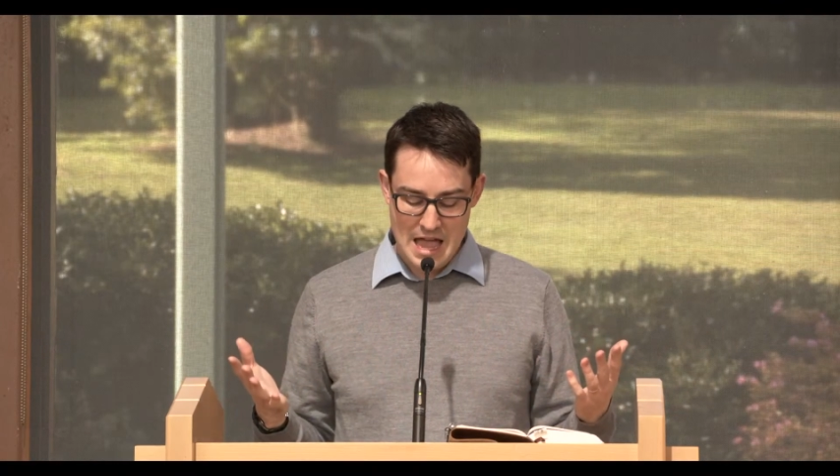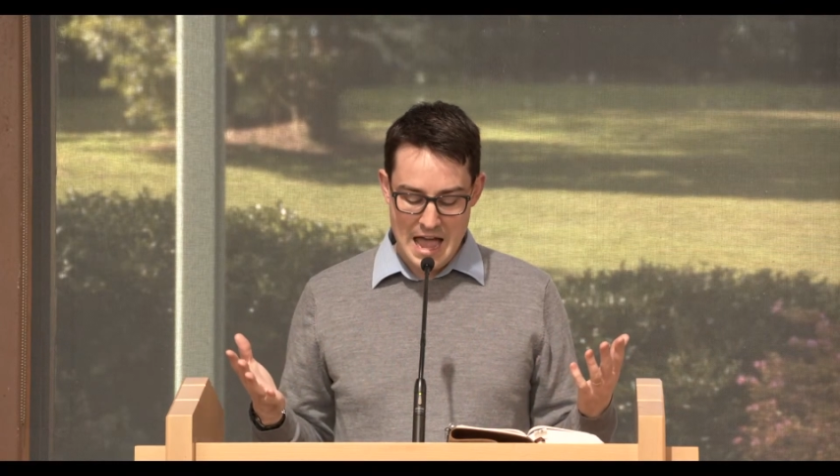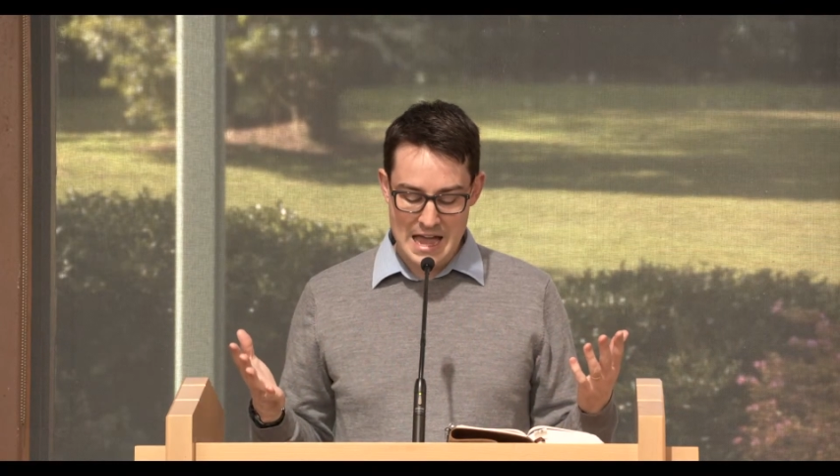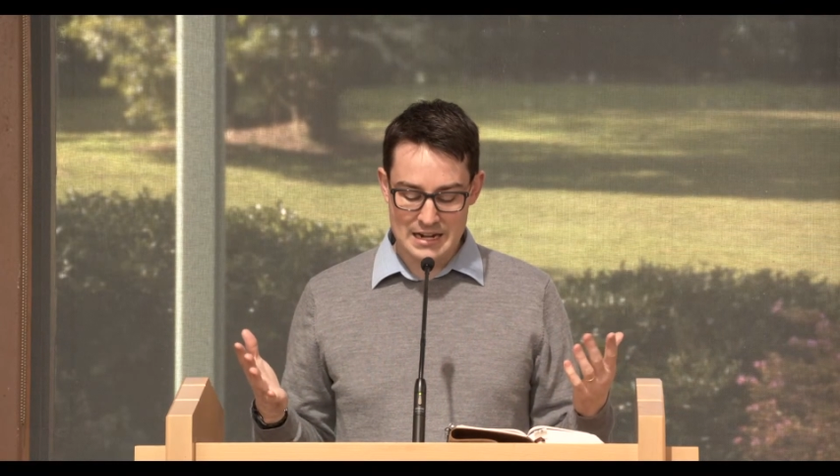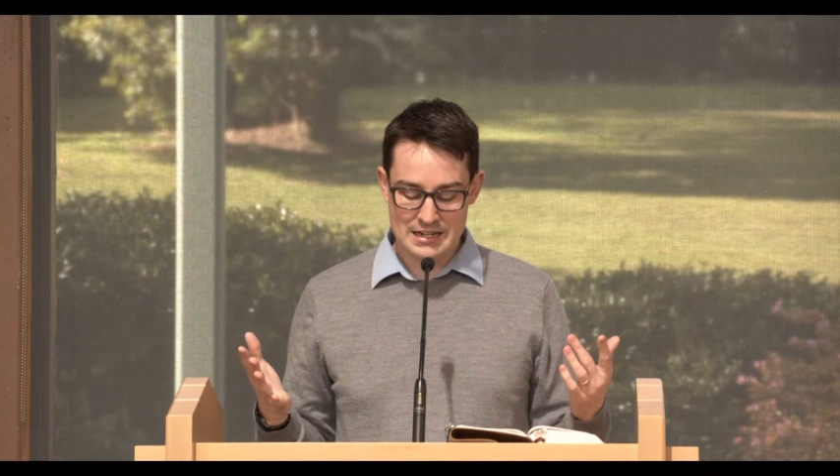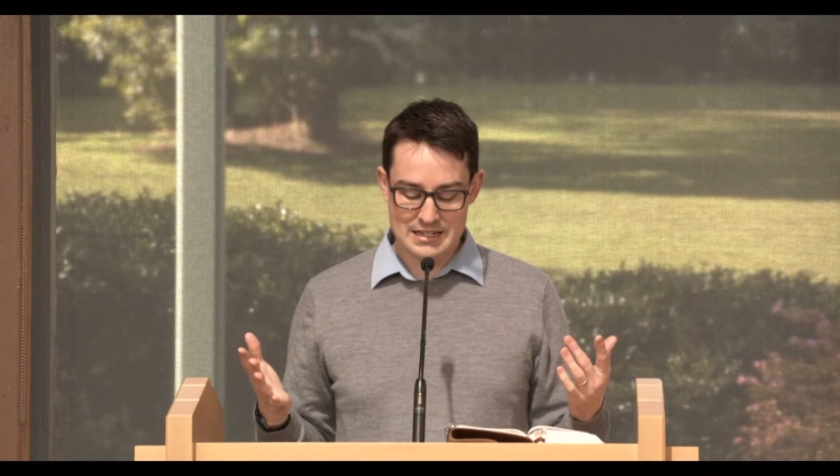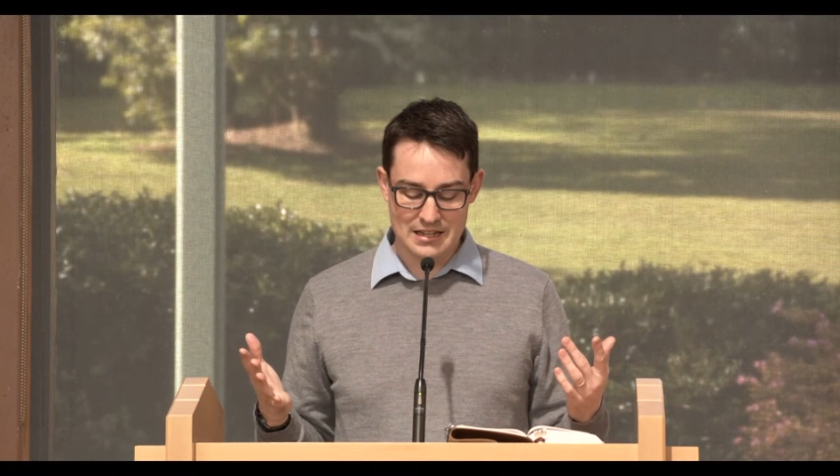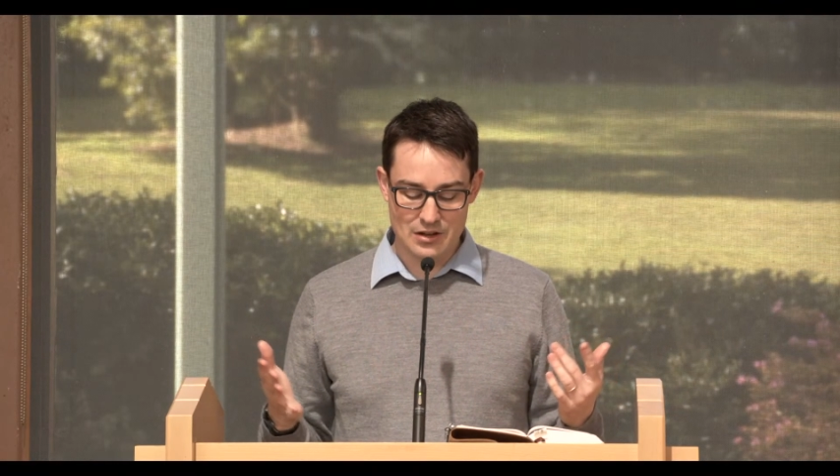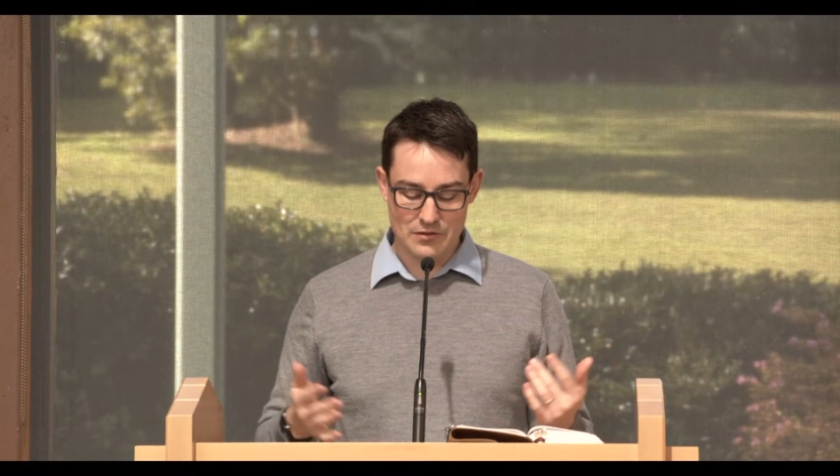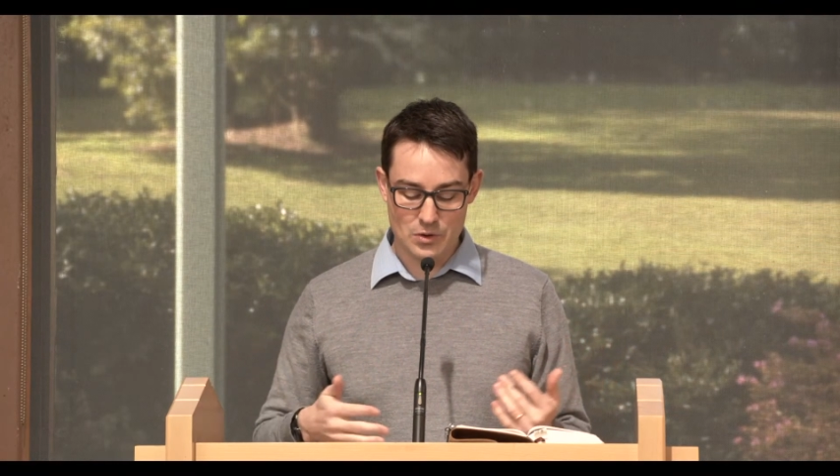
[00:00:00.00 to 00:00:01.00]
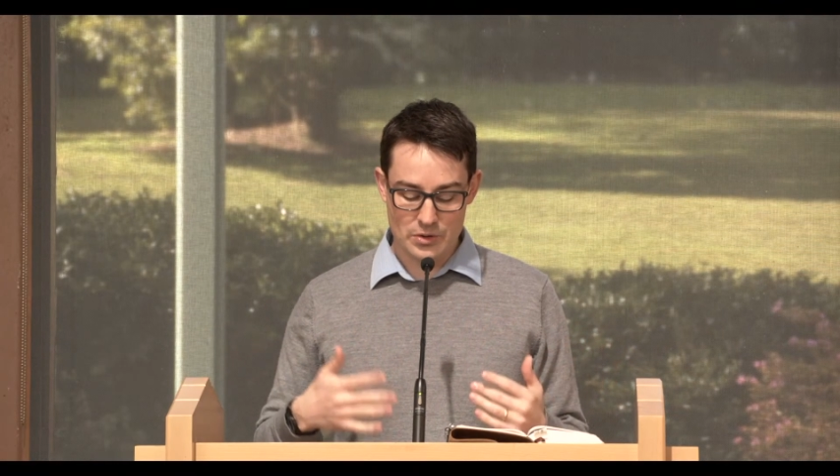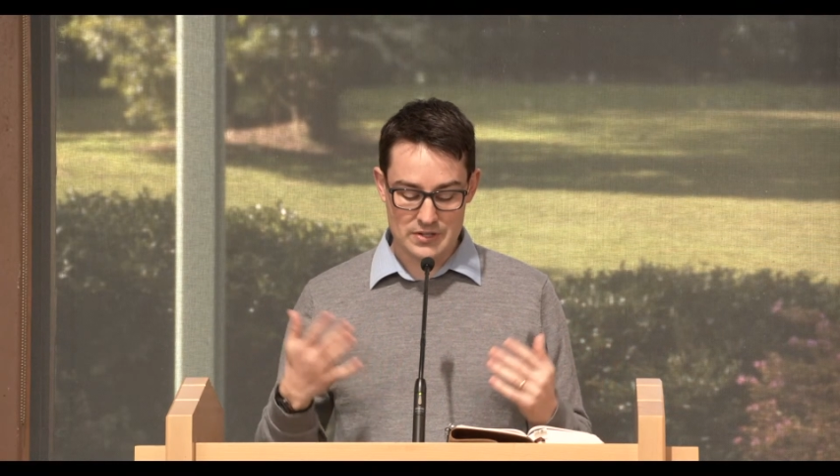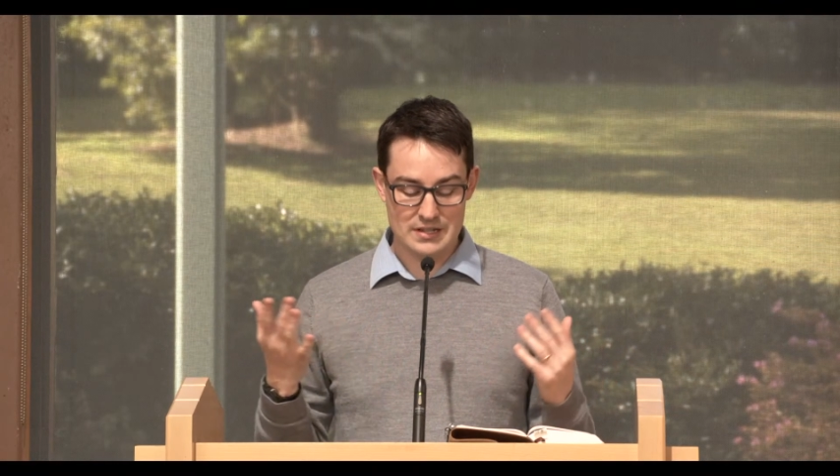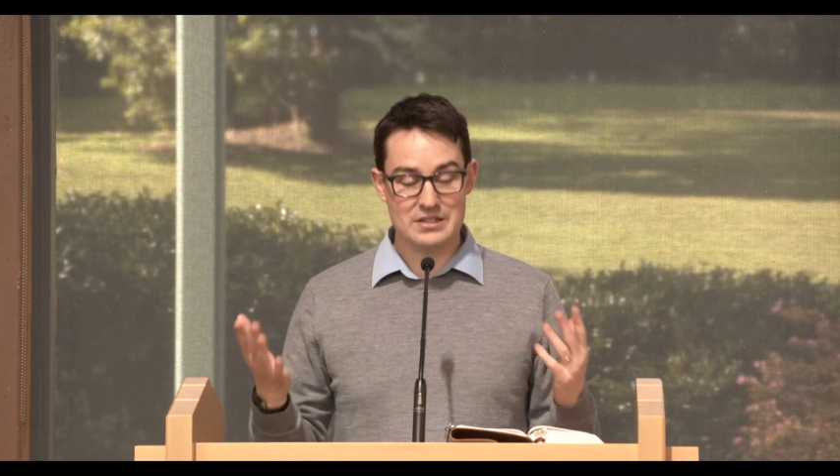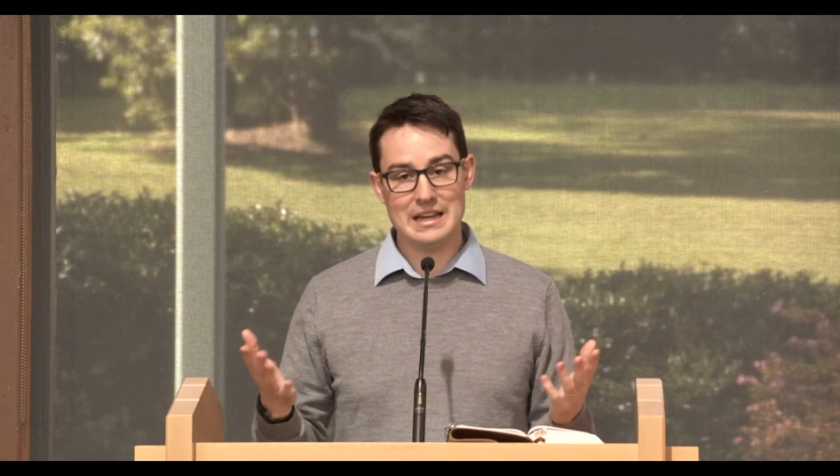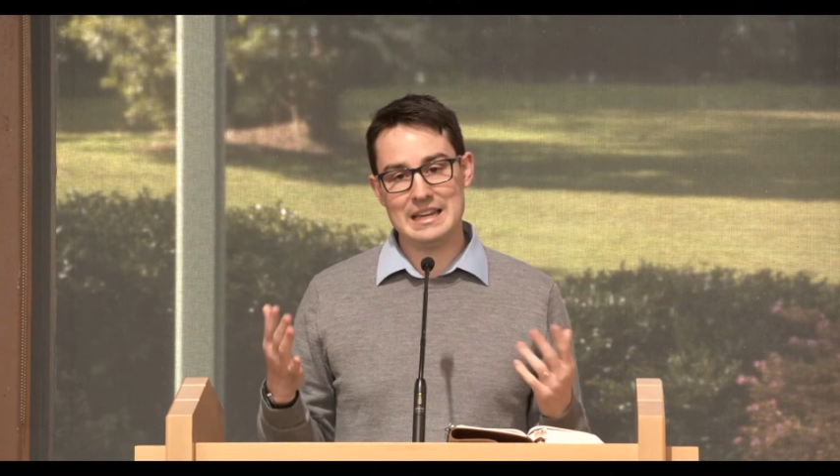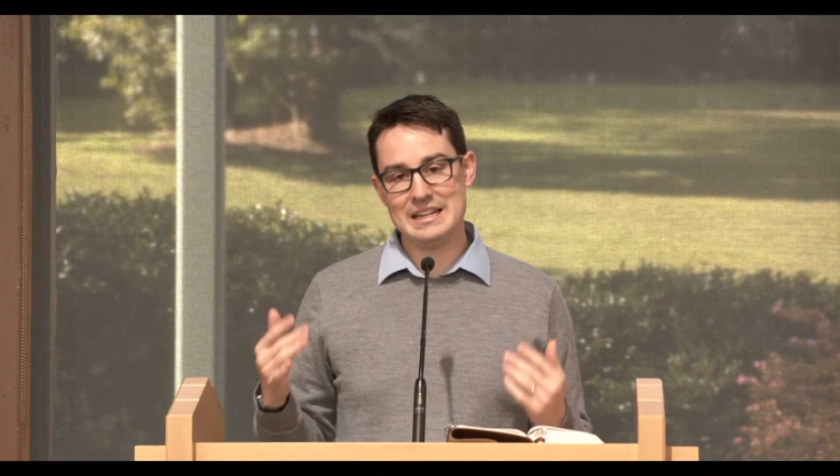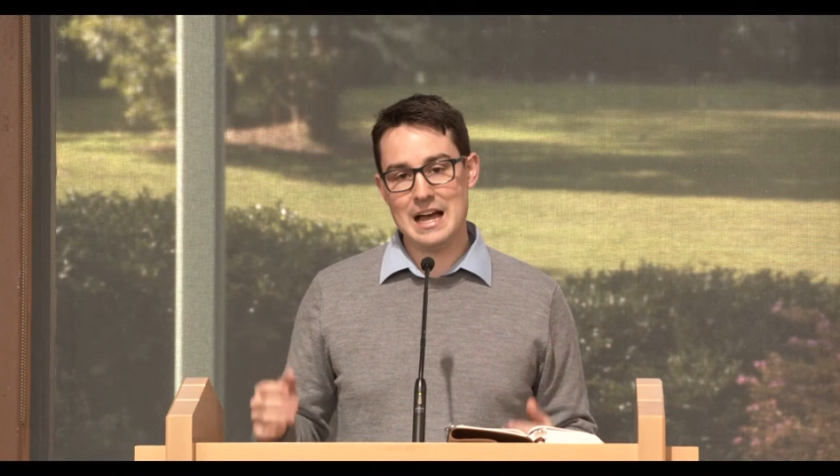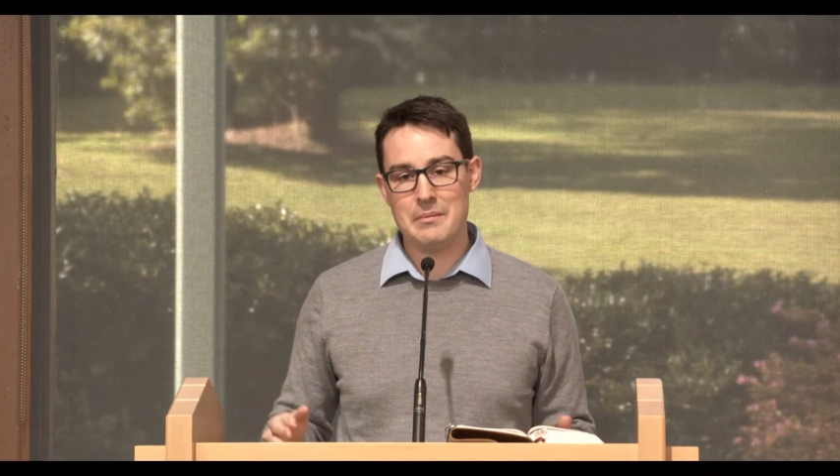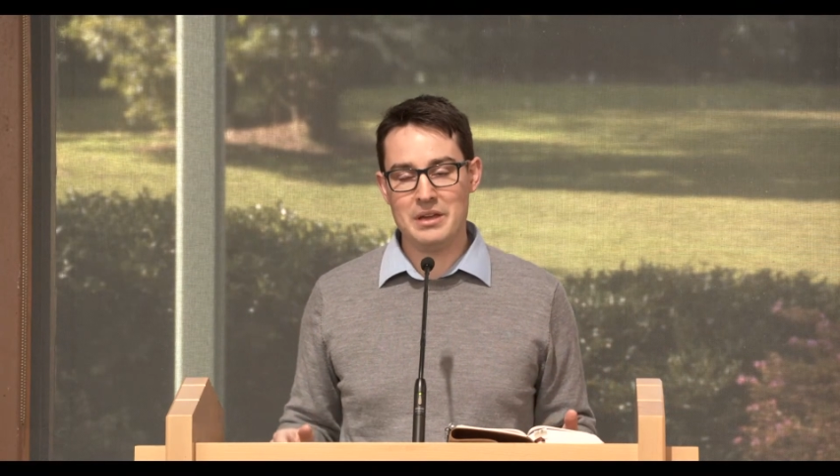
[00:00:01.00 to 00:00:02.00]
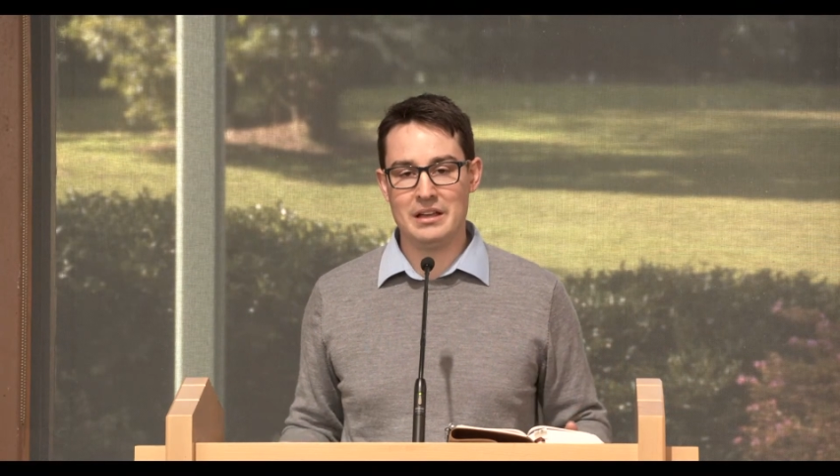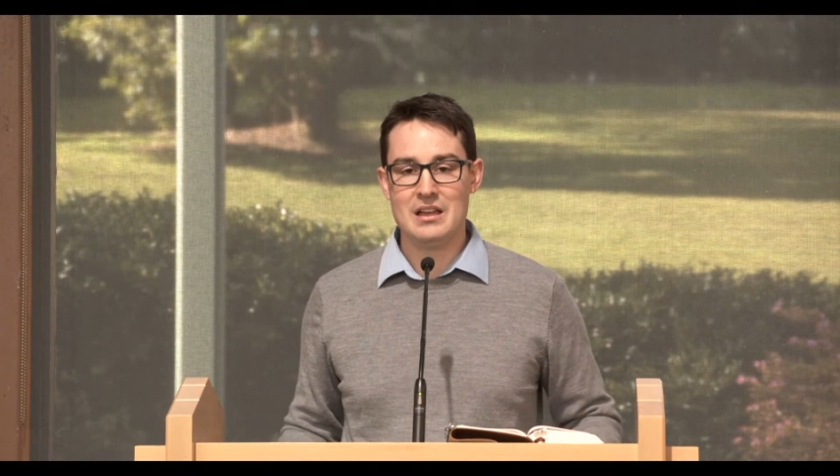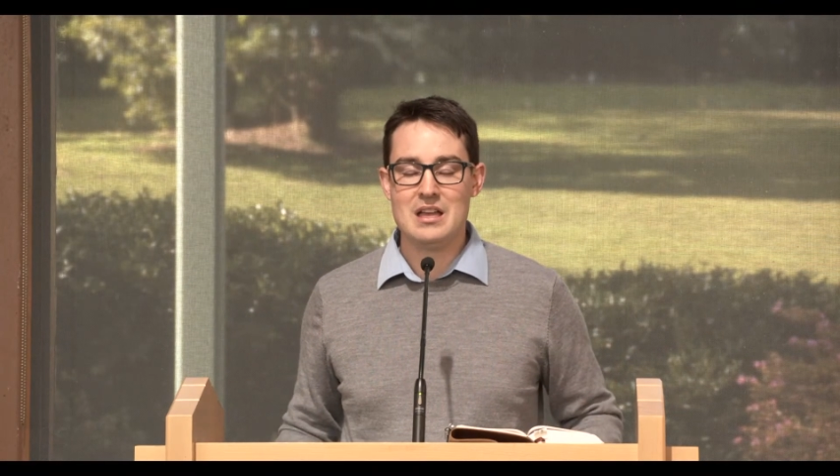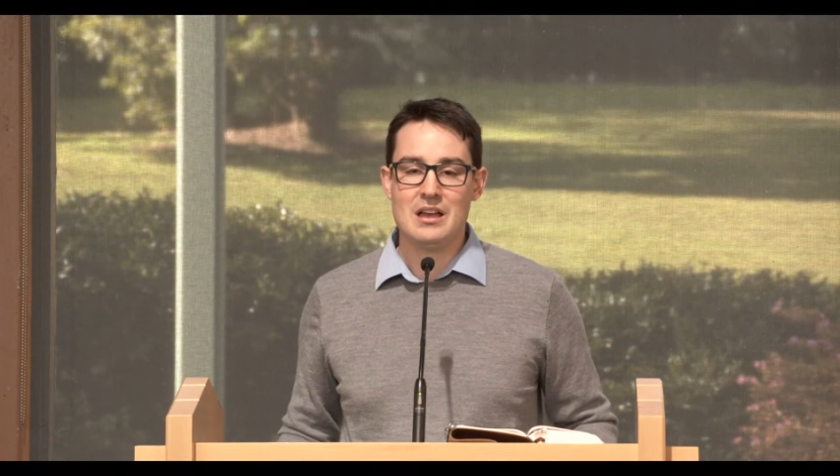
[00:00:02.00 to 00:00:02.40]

and of course, the second coming